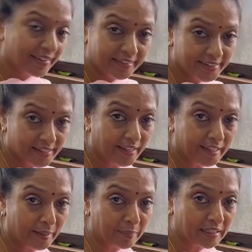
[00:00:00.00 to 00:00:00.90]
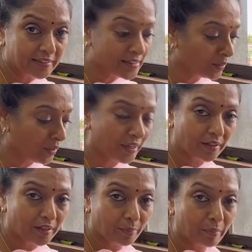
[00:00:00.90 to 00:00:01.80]
This I'll clip like this only.
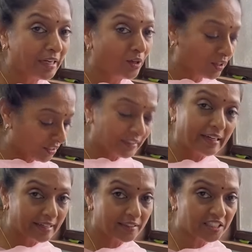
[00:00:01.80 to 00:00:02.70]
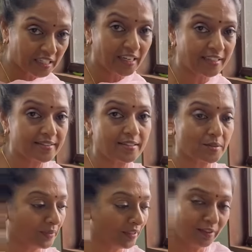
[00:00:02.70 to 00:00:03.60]
My daughter will eat. She likes this
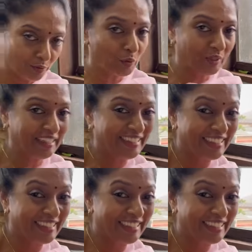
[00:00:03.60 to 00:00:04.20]
one. Okay.